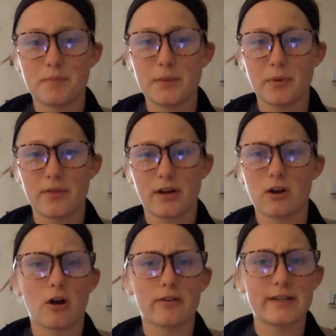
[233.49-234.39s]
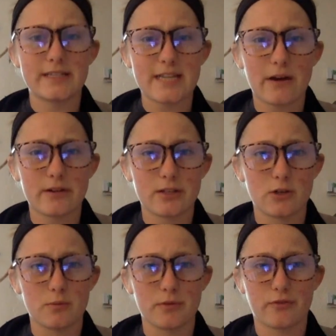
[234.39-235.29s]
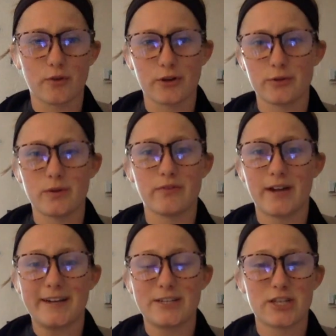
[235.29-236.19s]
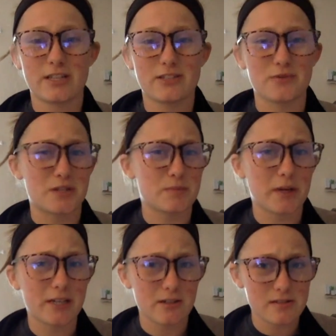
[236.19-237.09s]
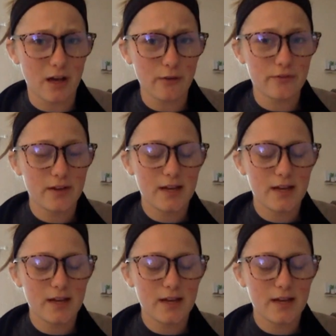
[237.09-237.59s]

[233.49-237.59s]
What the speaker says: people that are already doubting you before you even had a chance to explain yourself.